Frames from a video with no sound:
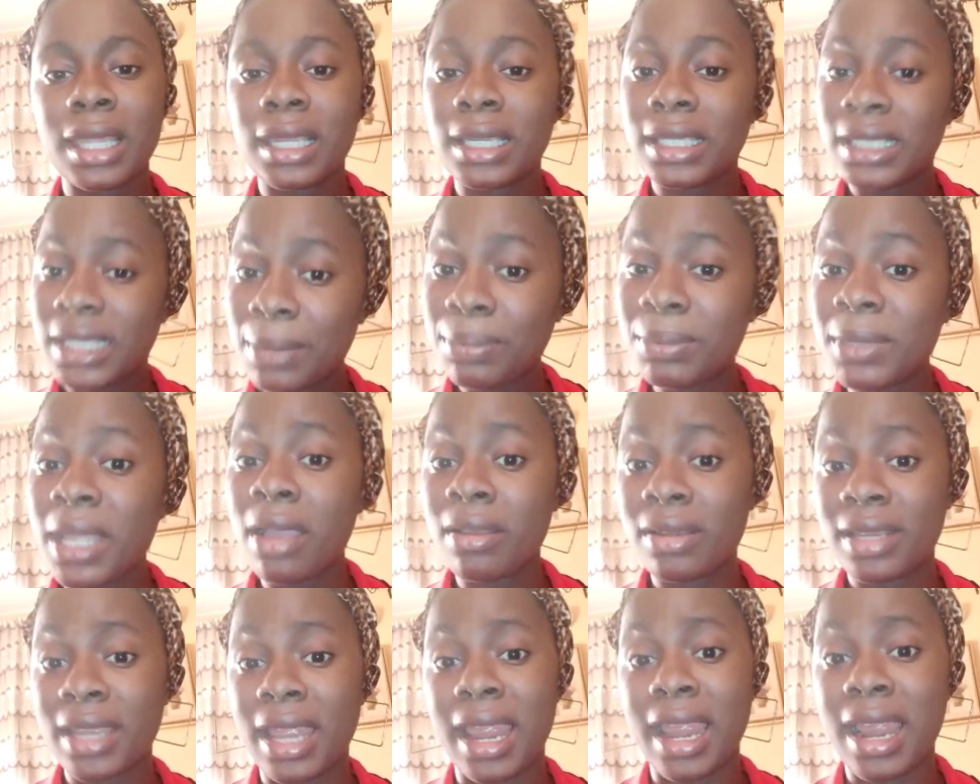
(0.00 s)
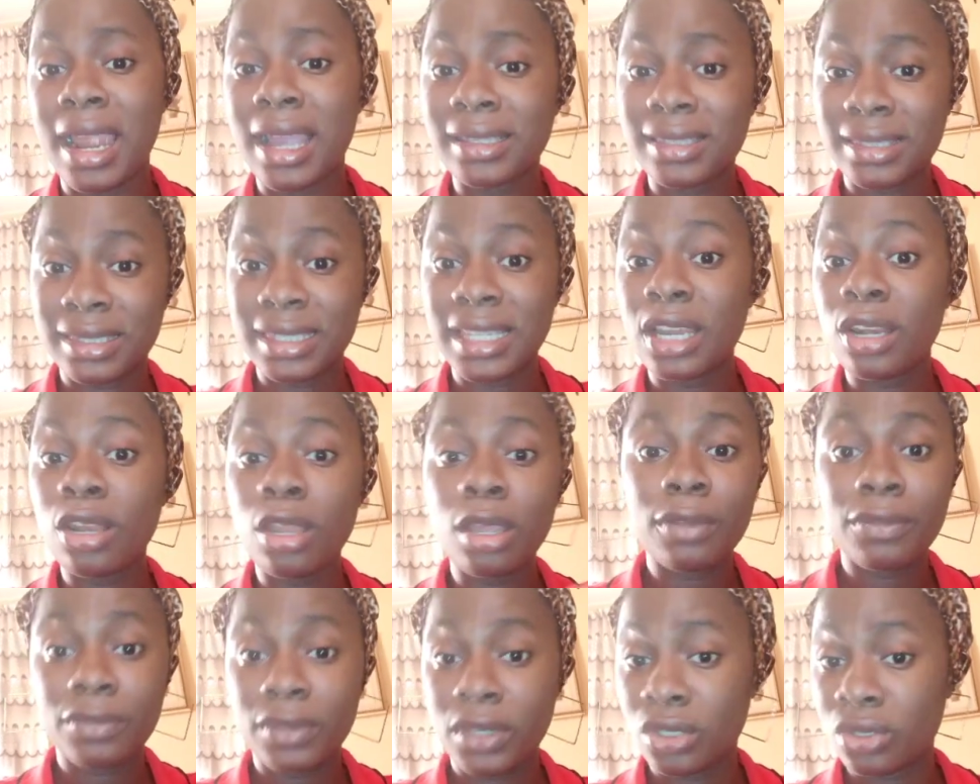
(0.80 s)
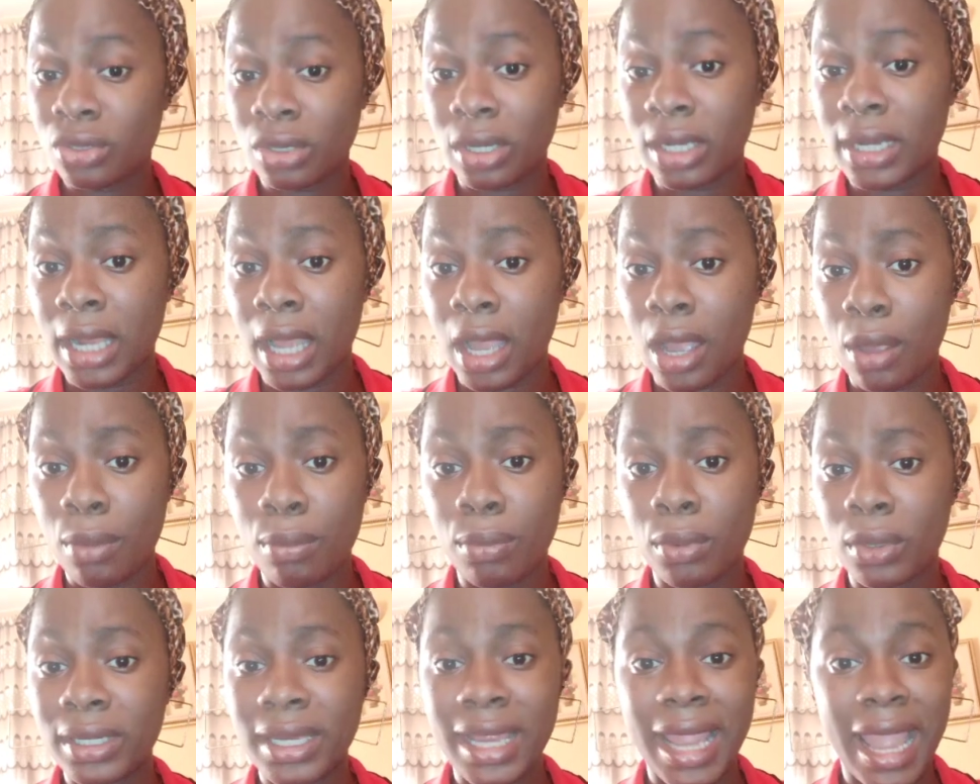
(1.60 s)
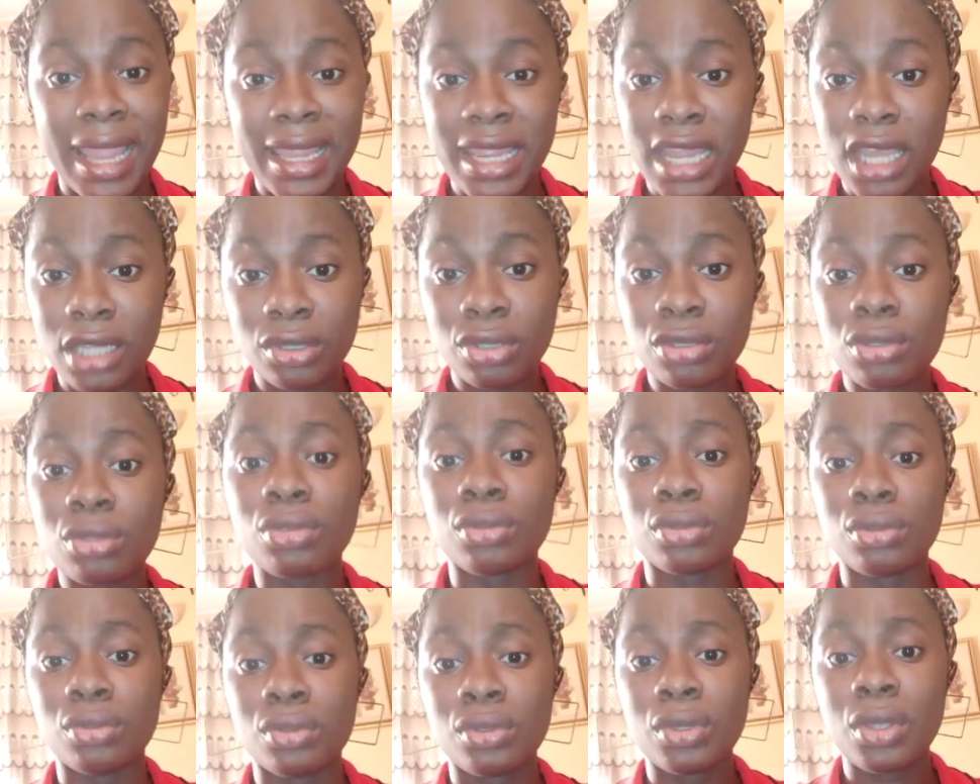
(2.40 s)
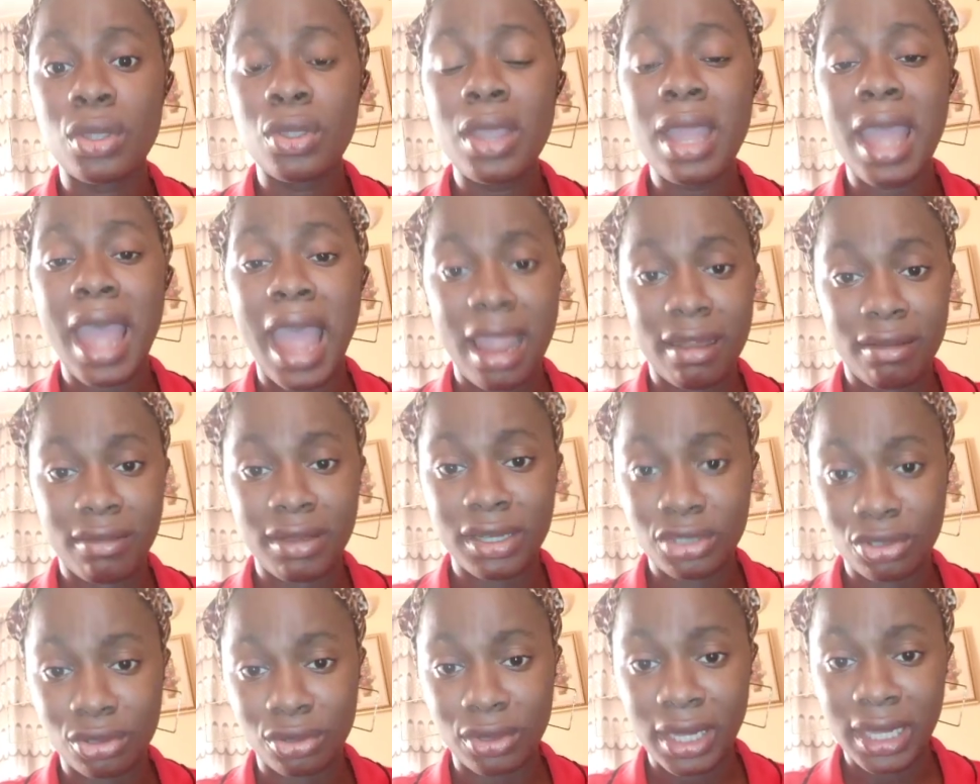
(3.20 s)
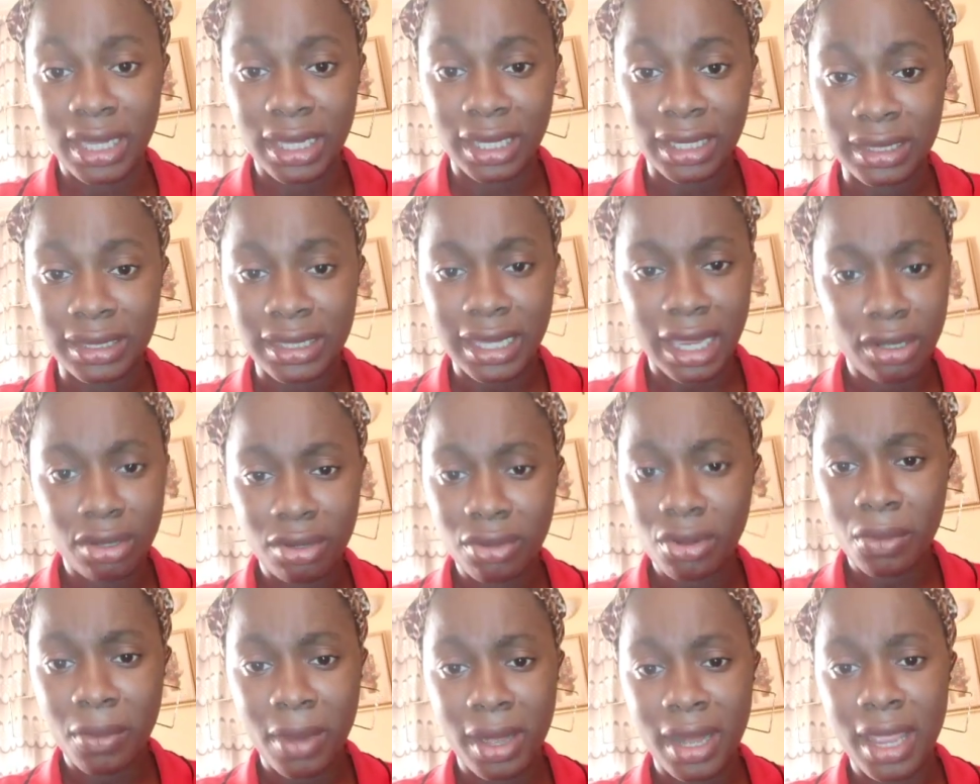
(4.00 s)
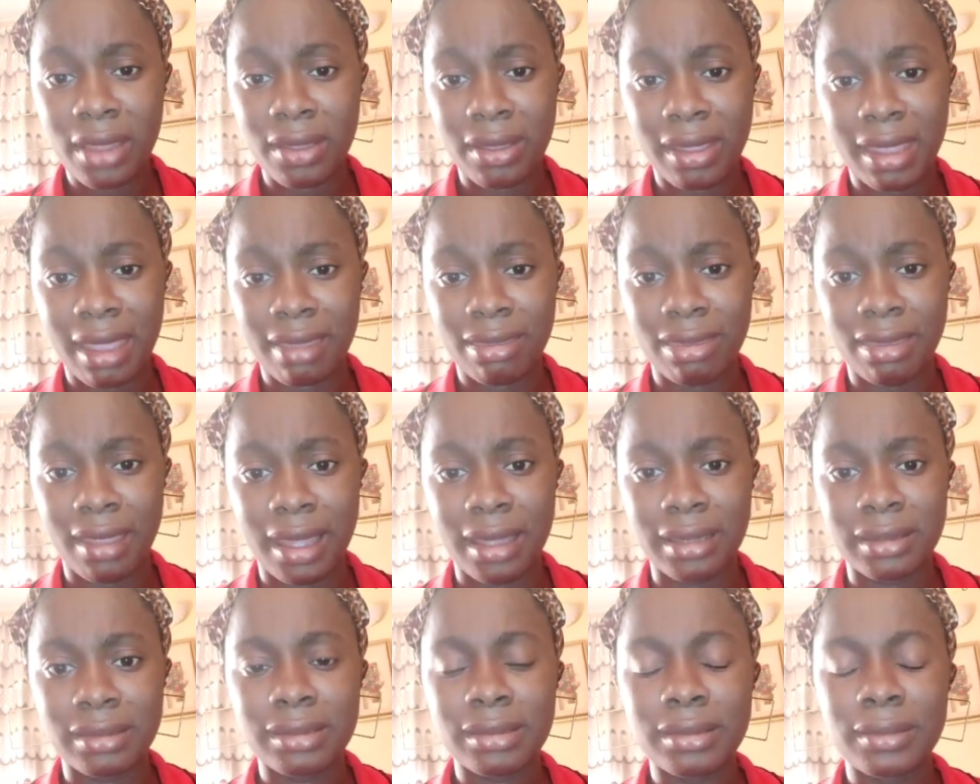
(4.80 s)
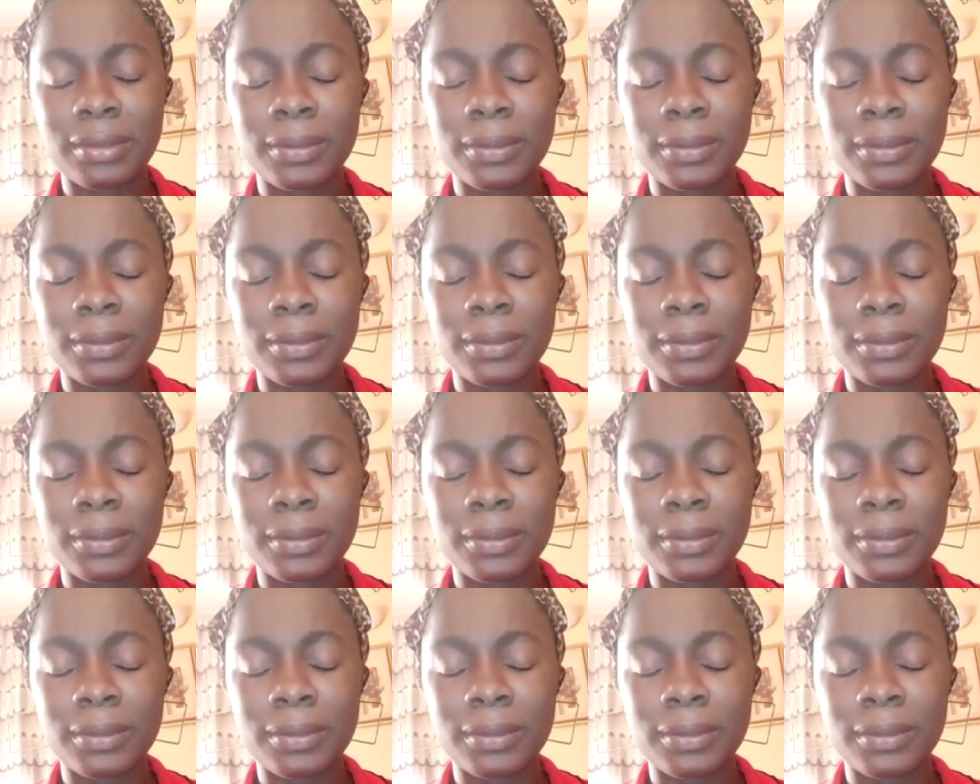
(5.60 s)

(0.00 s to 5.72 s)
Deep down their hearts, they love each other, but they are yet to agree to it. I don't know whether you get that.